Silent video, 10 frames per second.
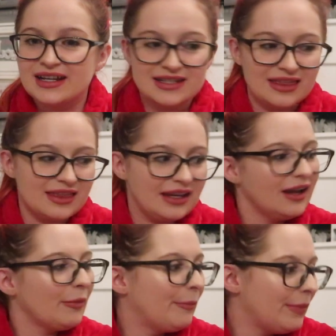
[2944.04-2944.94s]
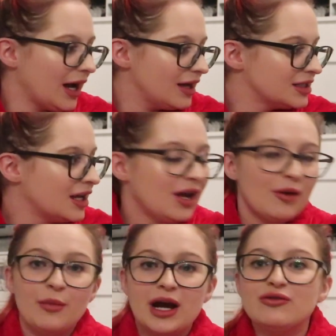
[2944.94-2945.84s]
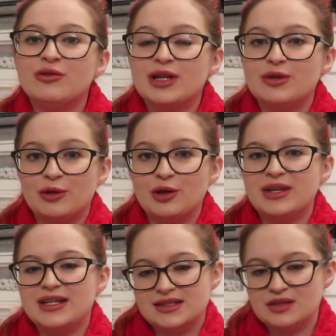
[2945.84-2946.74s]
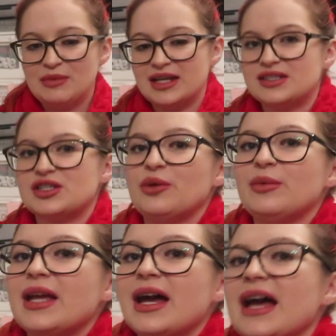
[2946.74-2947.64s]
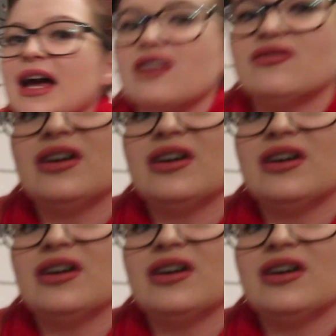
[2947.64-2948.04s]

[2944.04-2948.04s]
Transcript: didn't think. But my room at the moment is a mess. So we have